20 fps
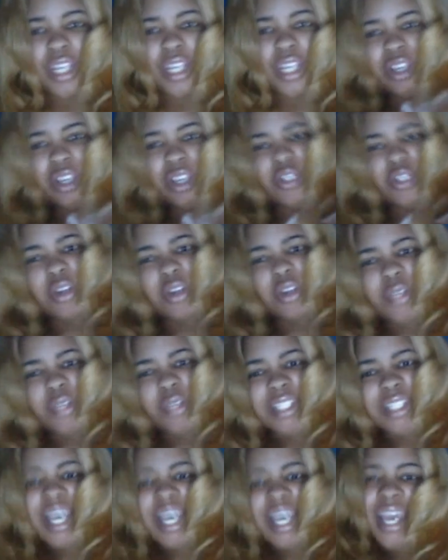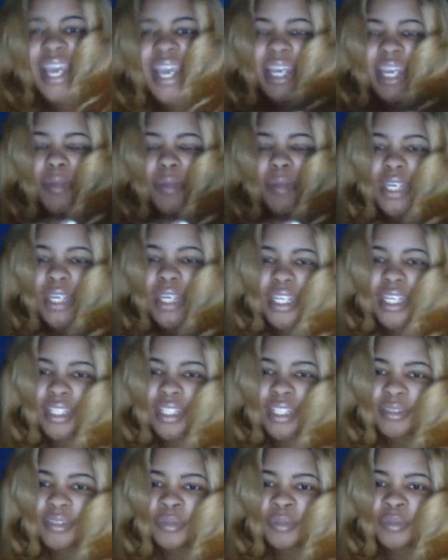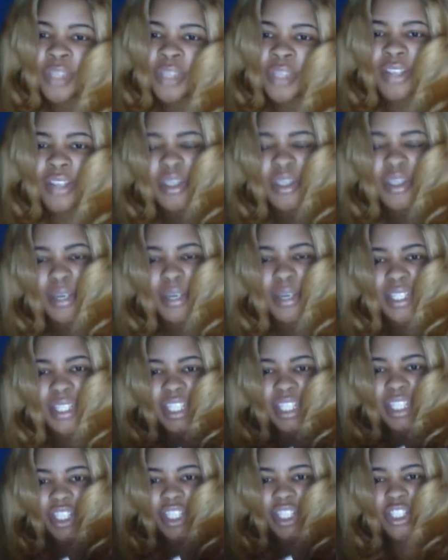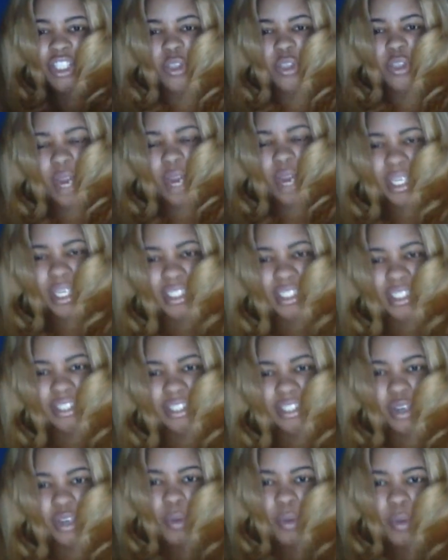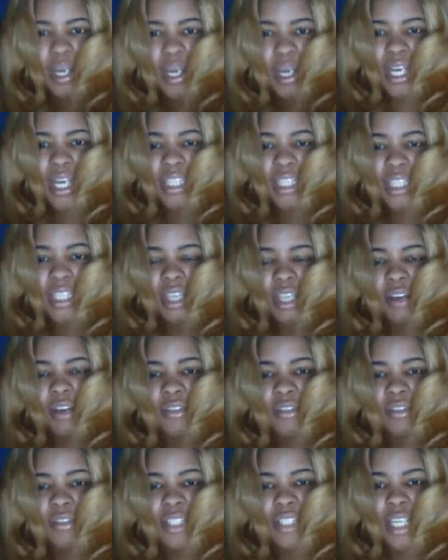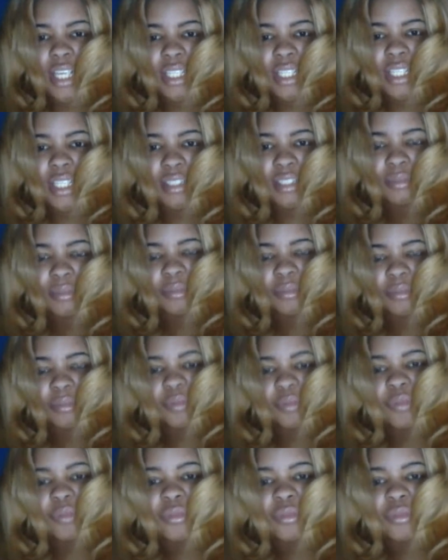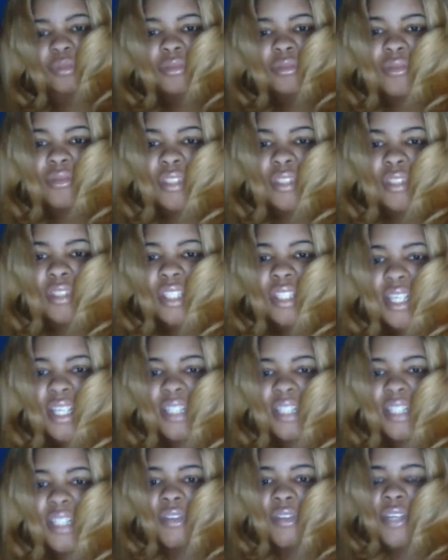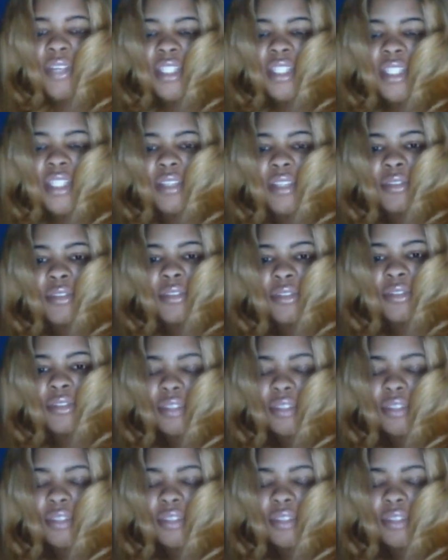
And don't you notice in the media how somebody says Jesus Christ? Oh my gosh, all of a sudden it is offensive.